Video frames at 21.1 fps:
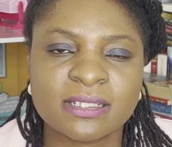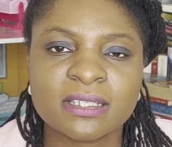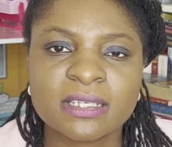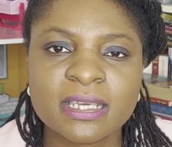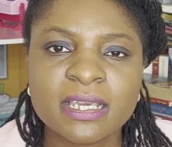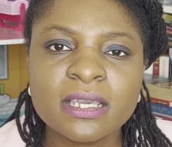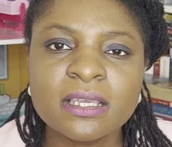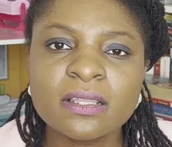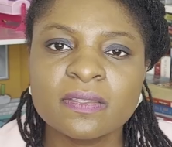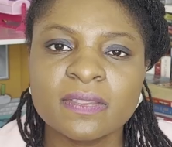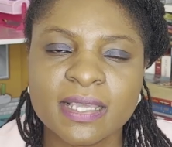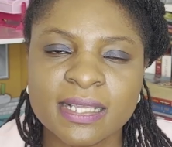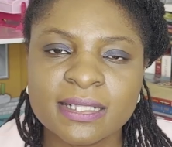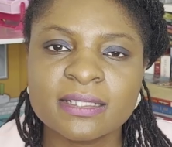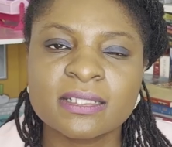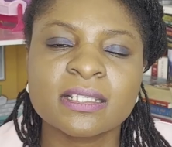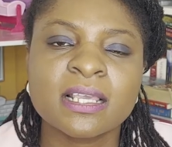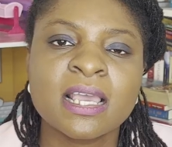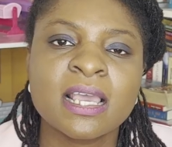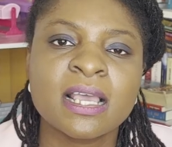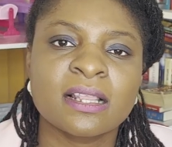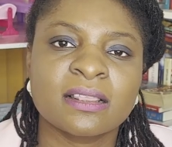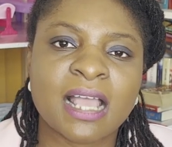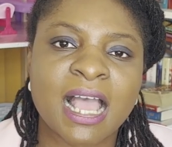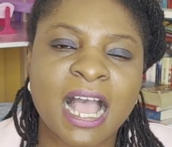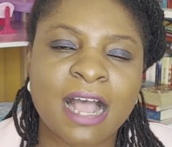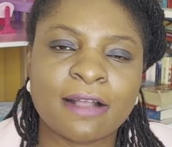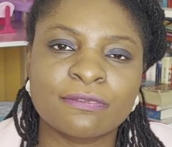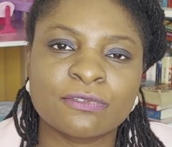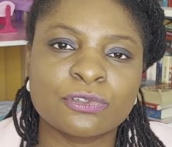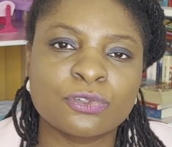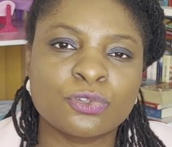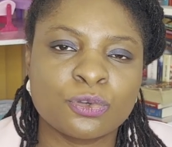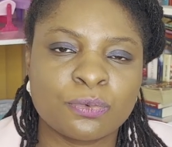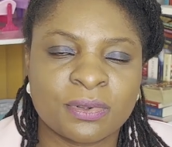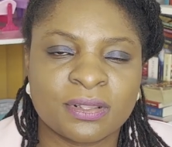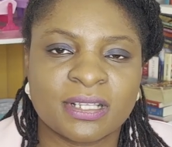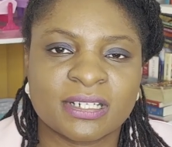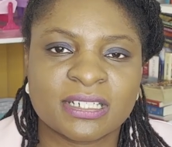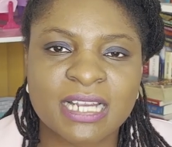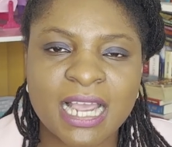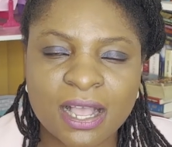key things that have to do with
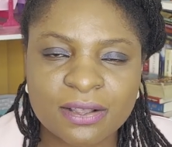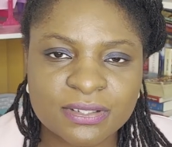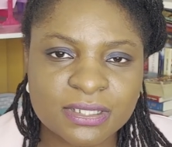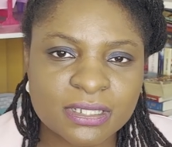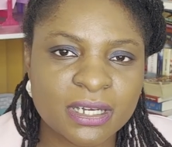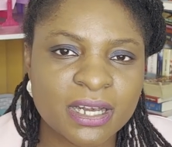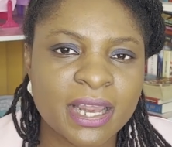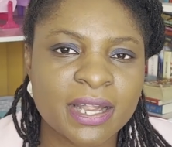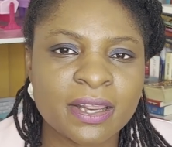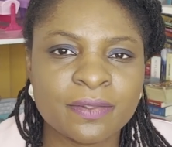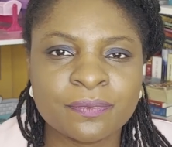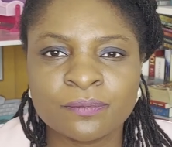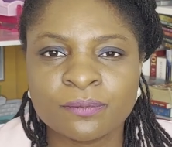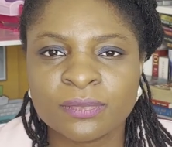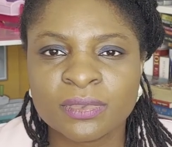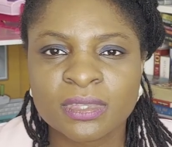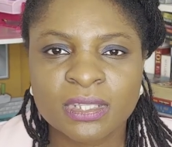the child's learning,